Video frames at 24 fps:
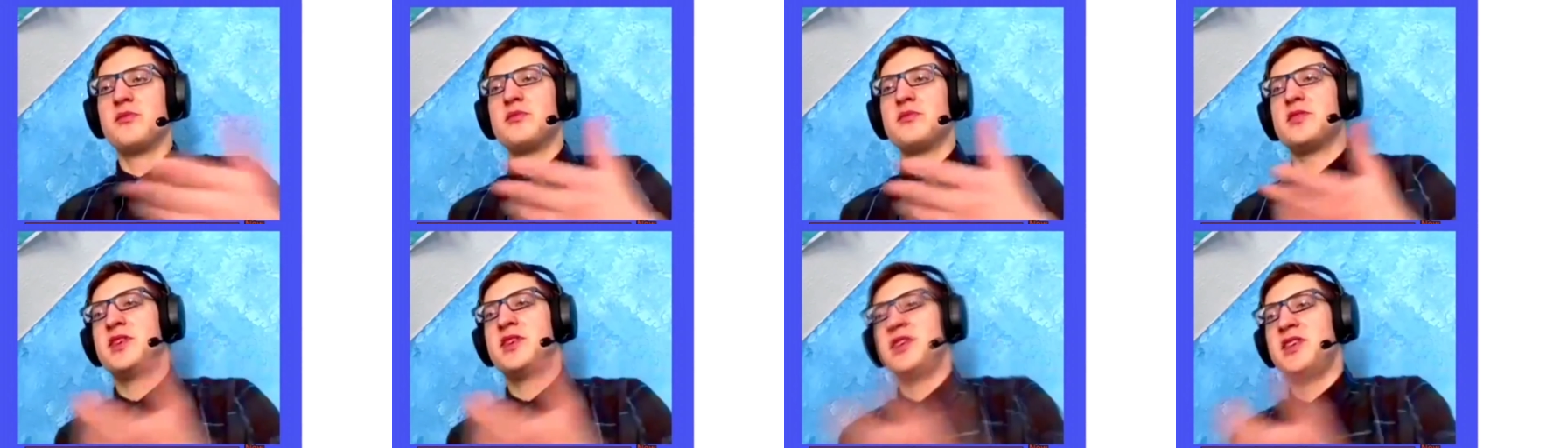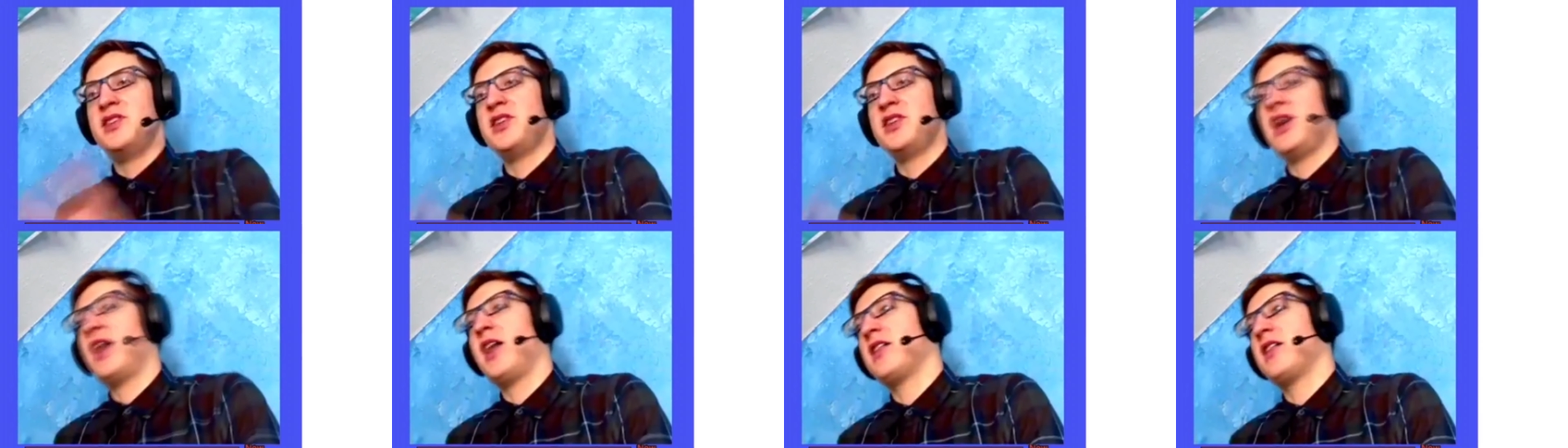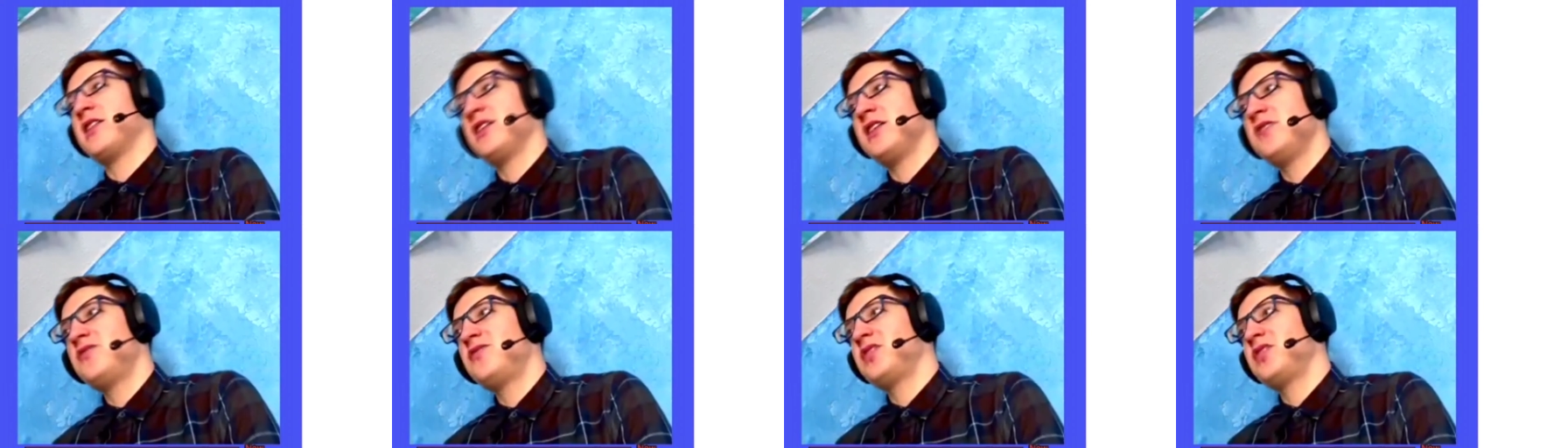Then you gotta
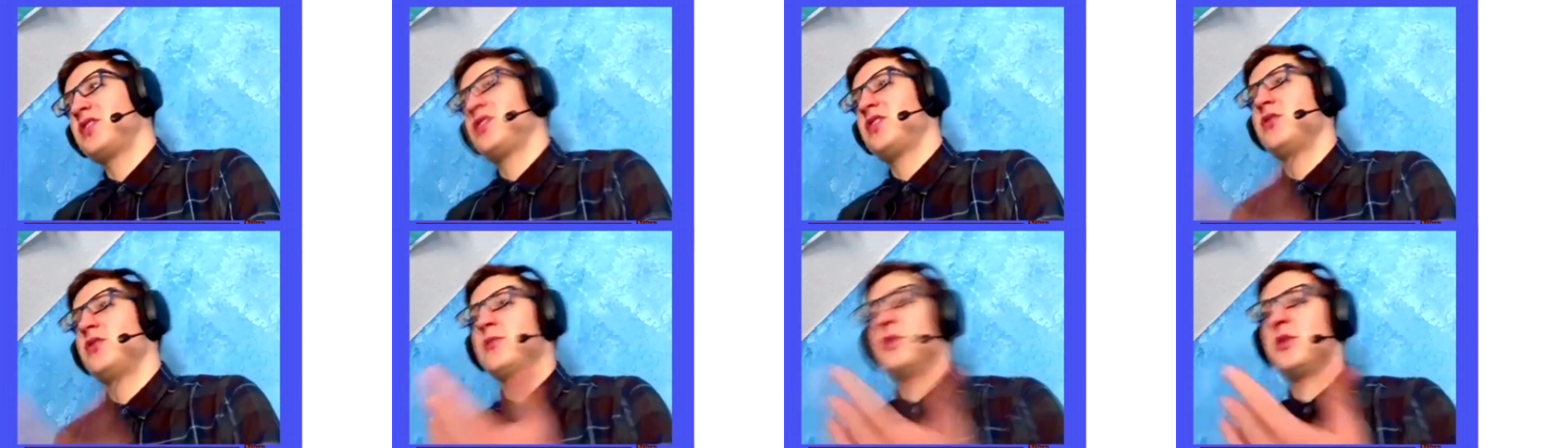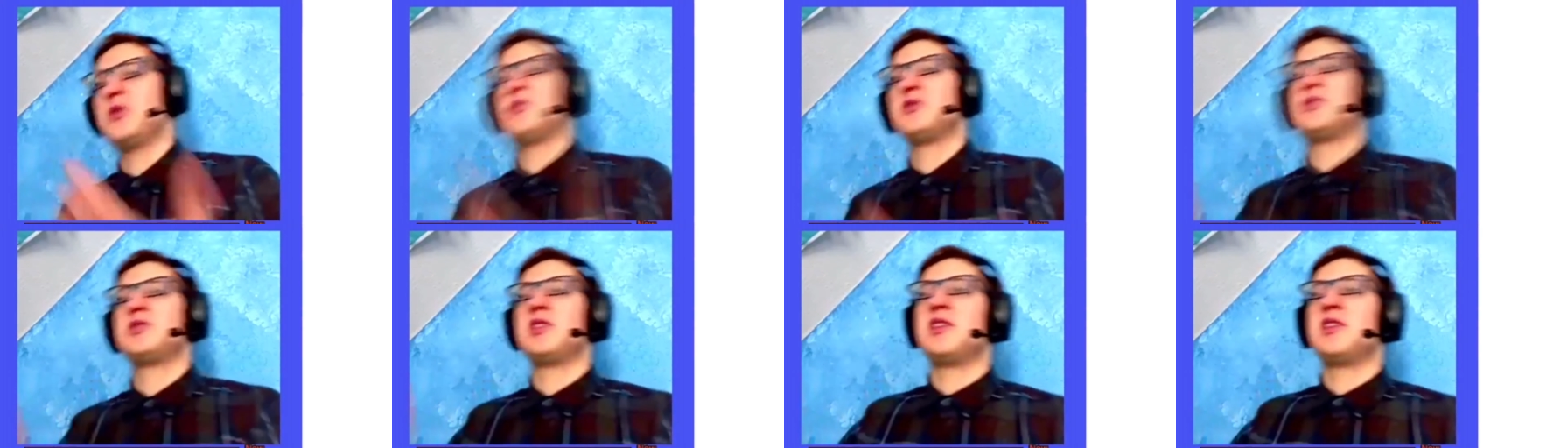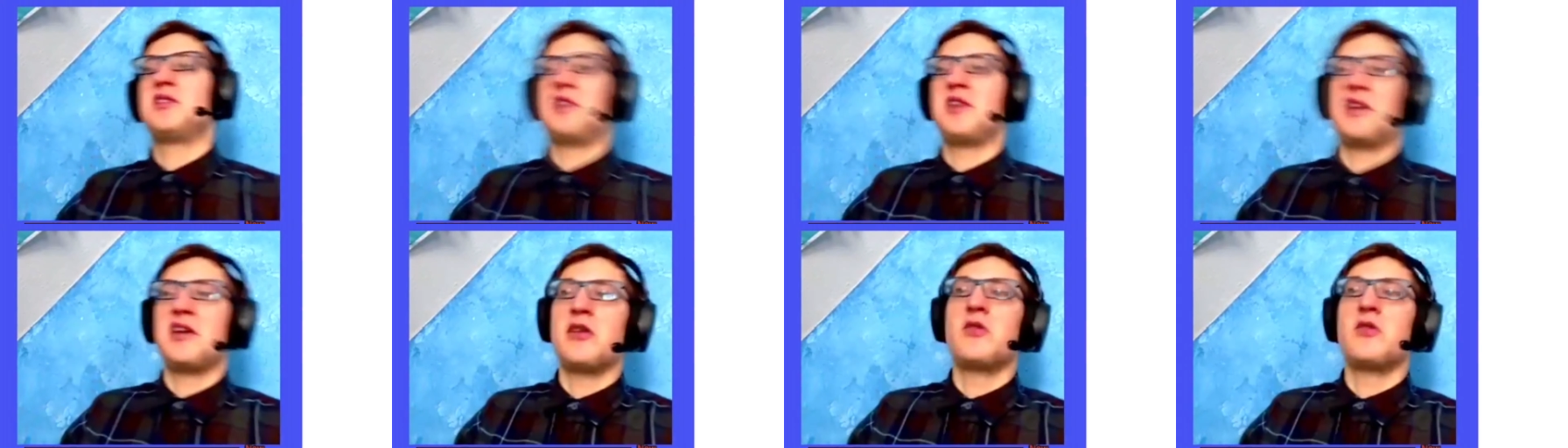leave the Cubone so that
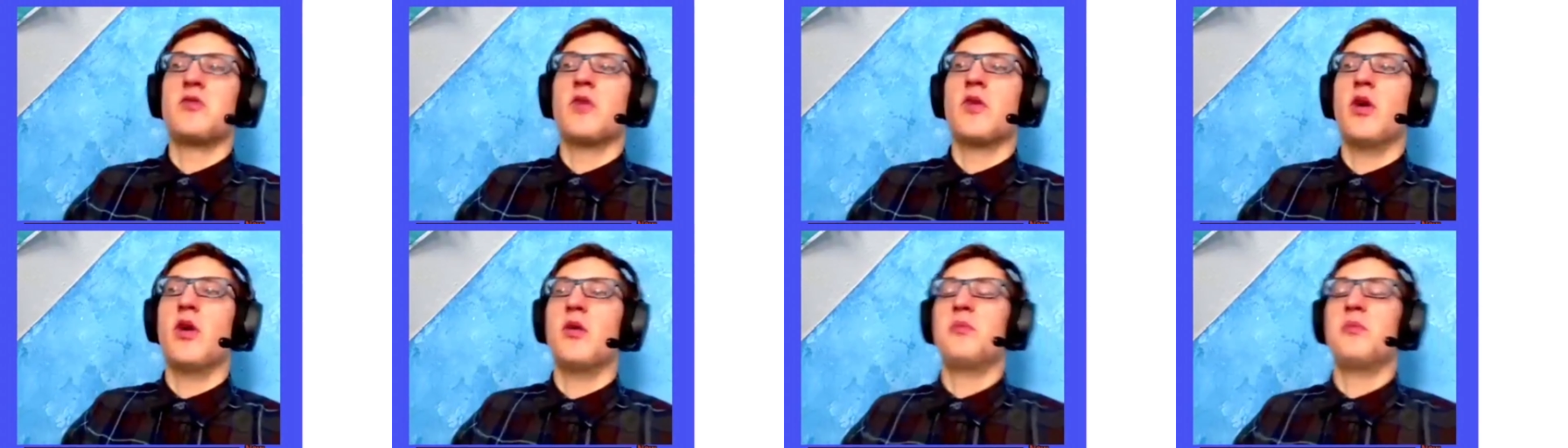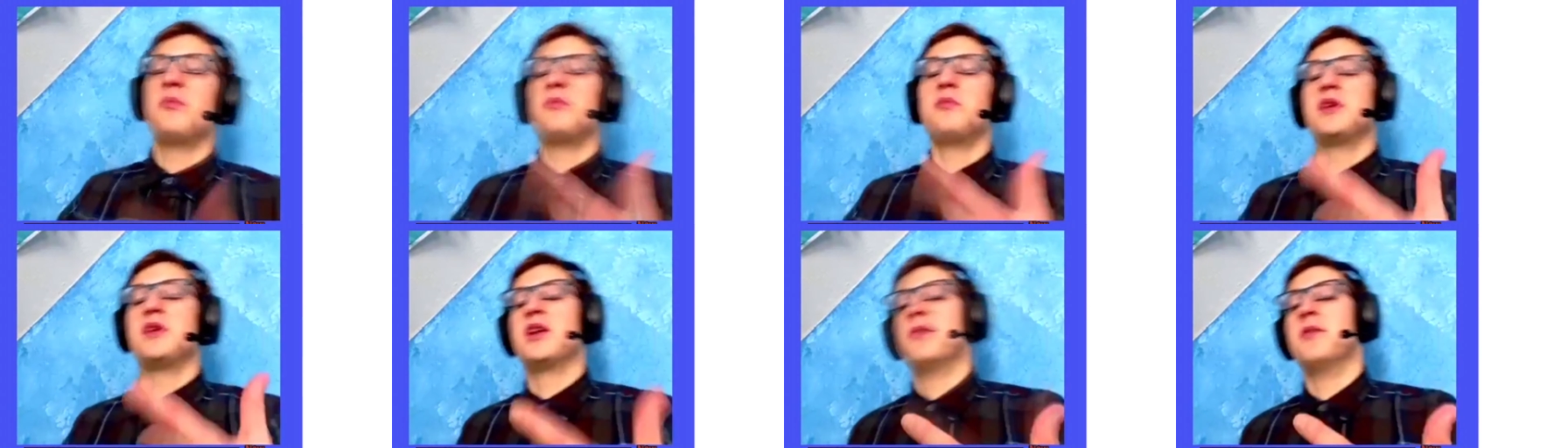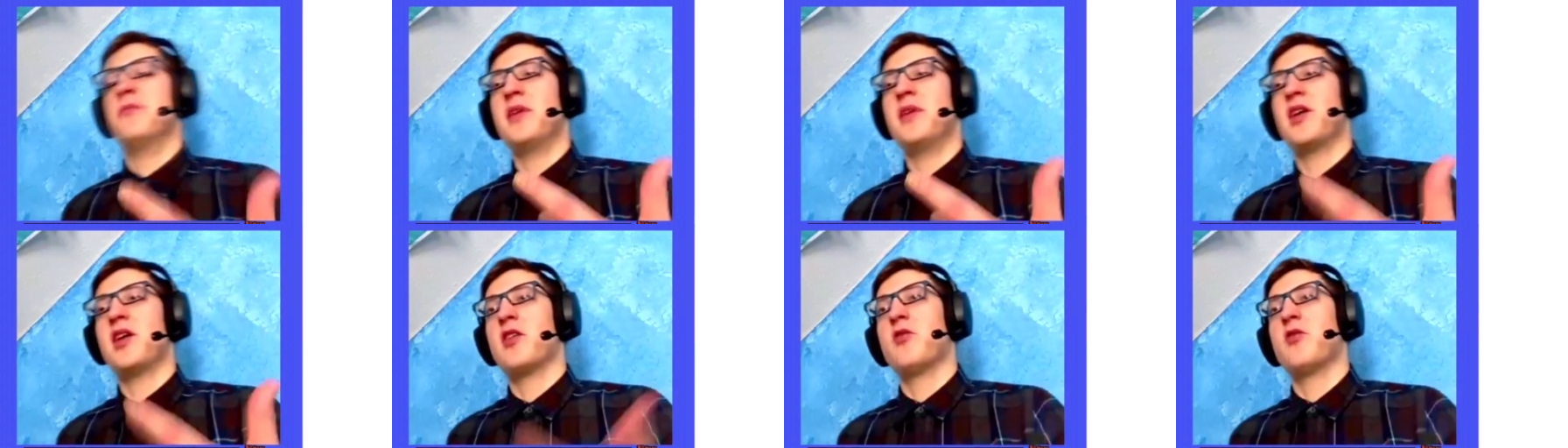they can grow up and become
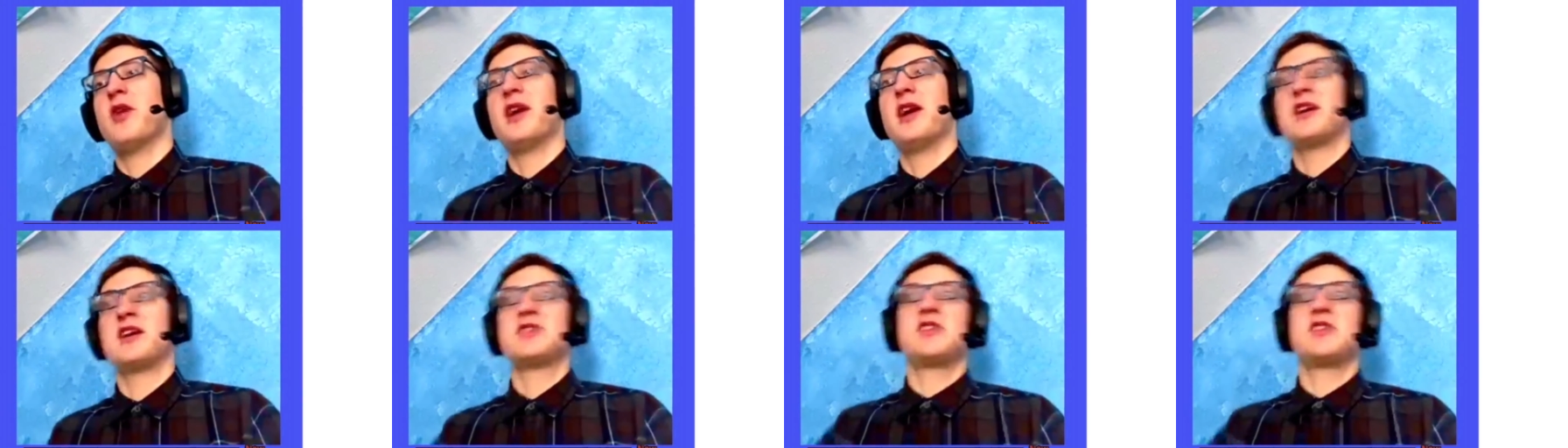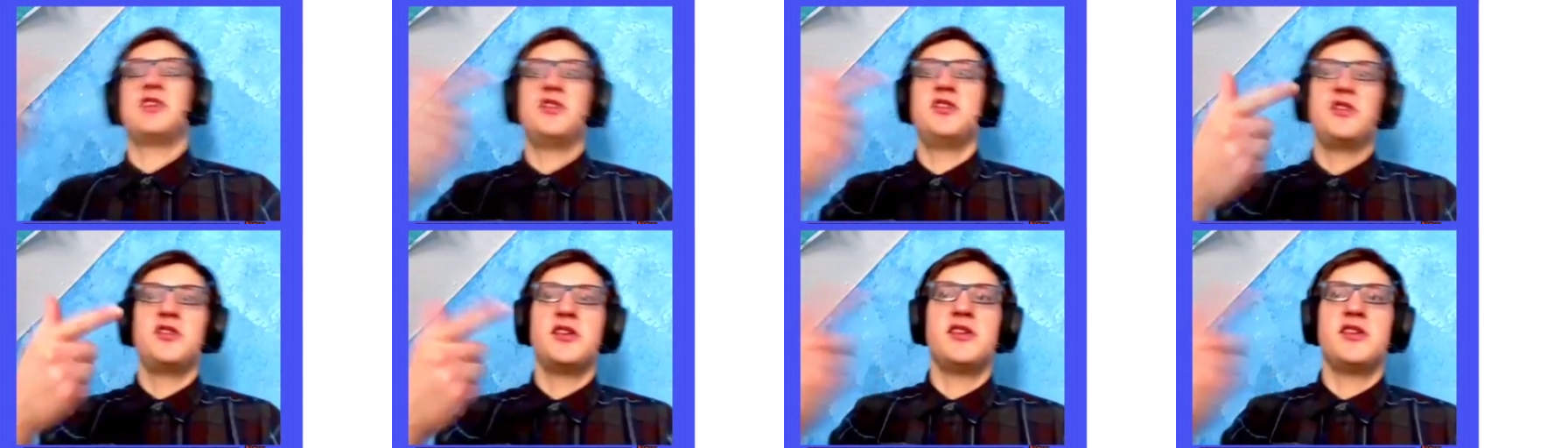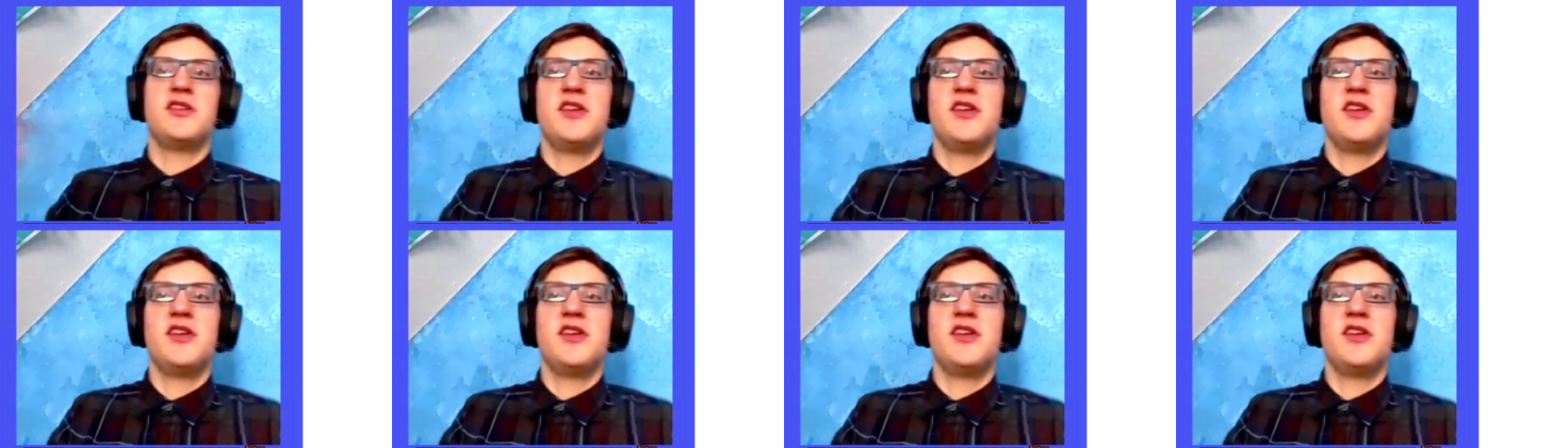Marowak so you can,